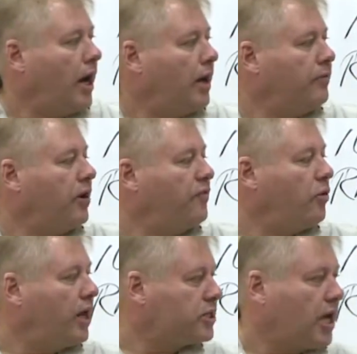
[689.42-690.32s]
Therefore,
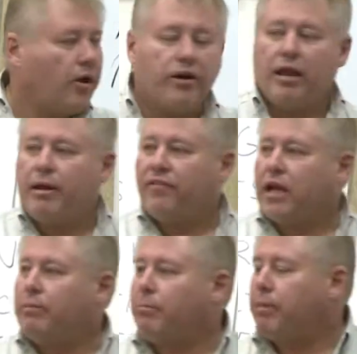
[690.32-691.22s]
less counter EMF
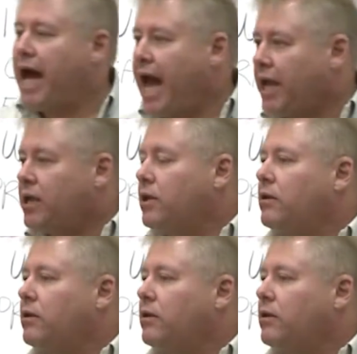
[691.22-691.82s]
coming back